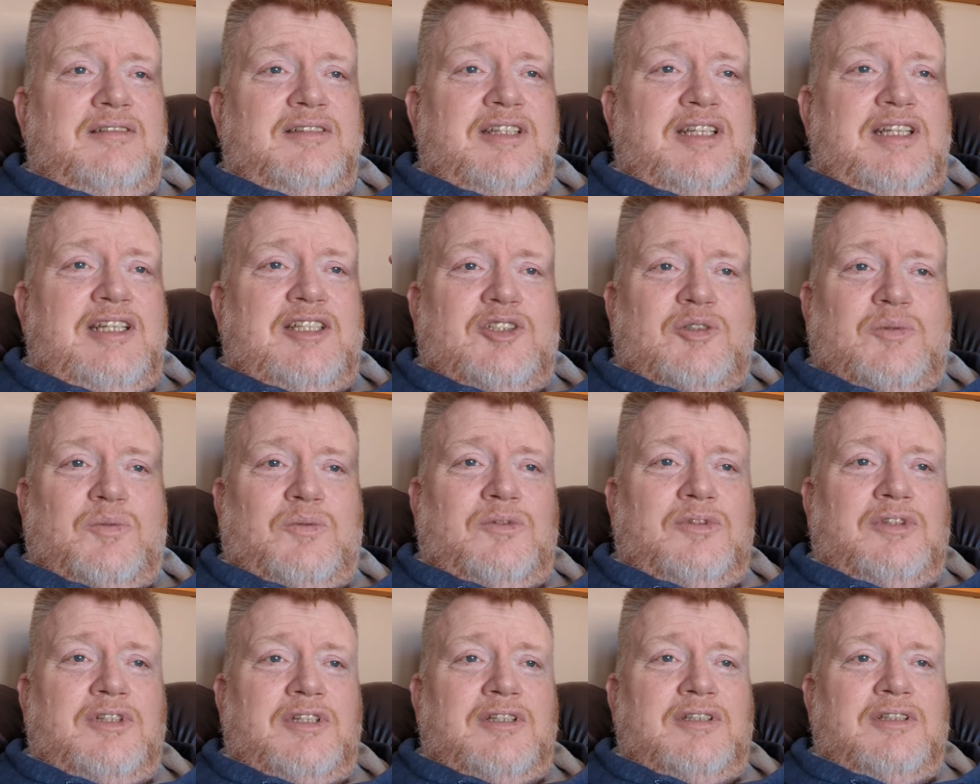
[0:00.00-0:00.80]
each
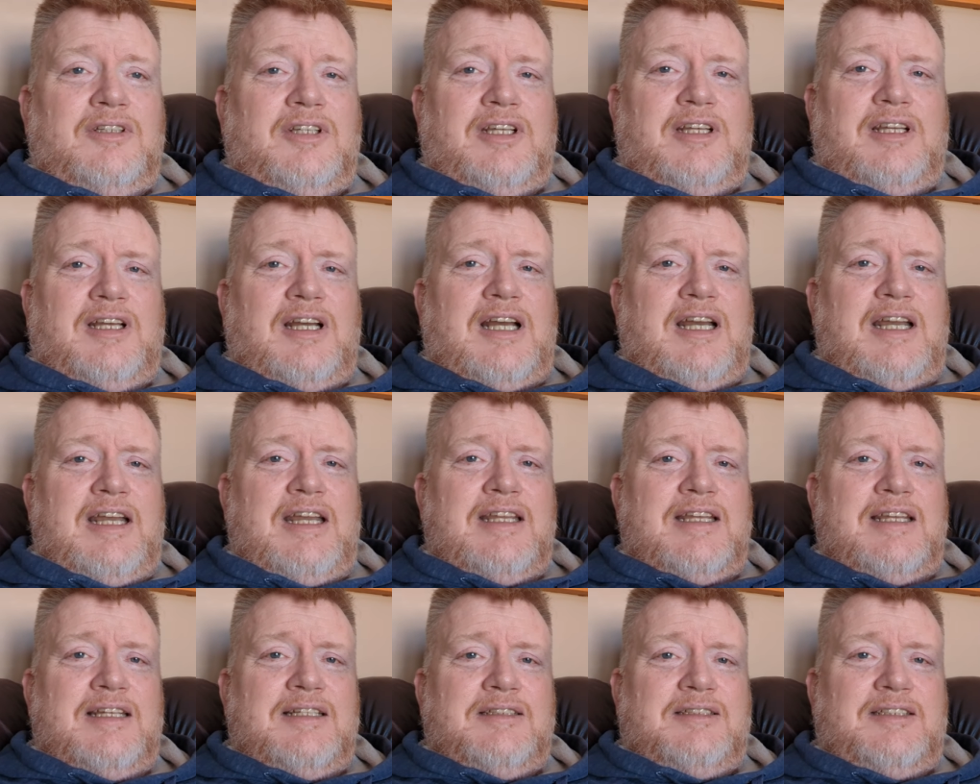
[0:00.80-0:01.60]
one, like
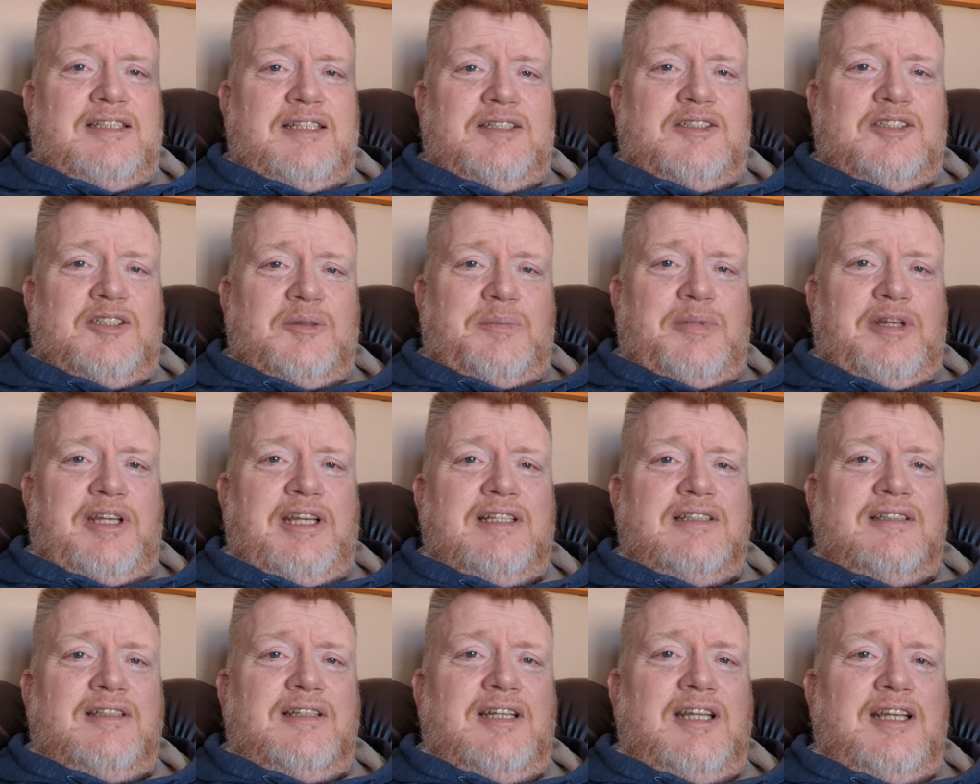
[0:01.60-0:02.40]
I
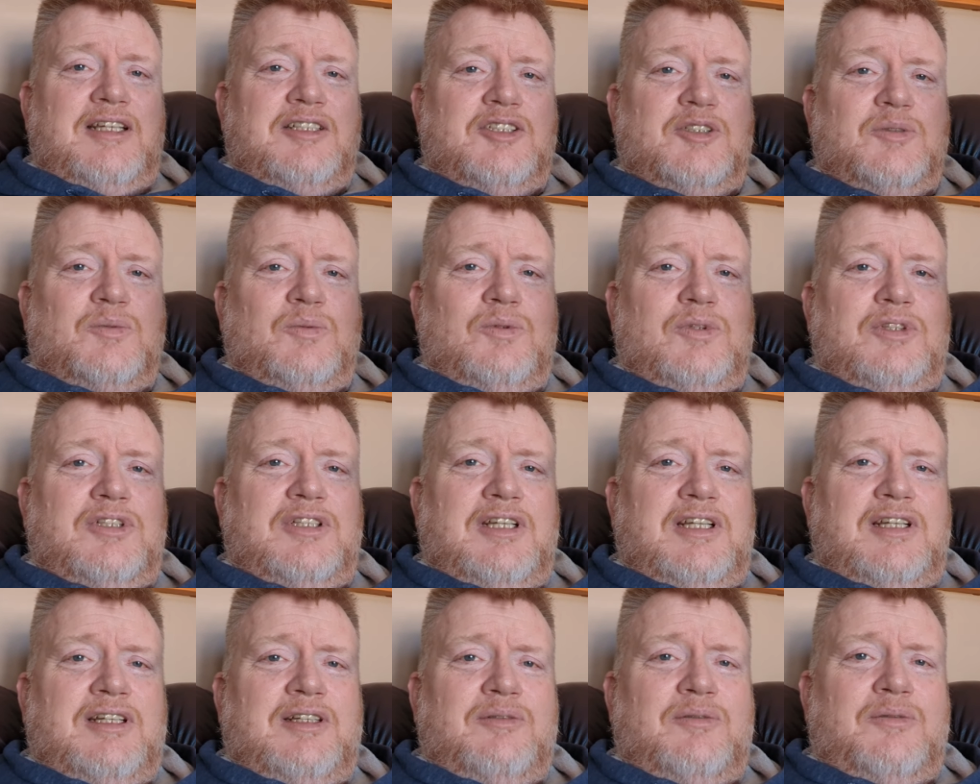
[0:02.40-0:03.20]
anticipate the next one
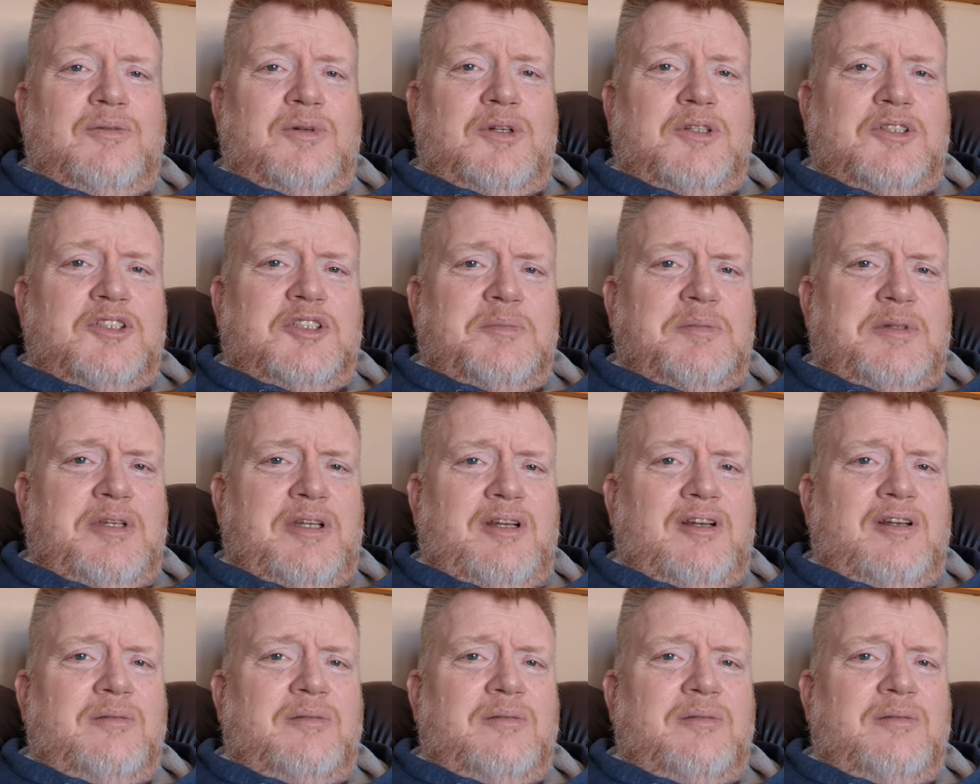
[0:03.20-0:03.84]
and it works me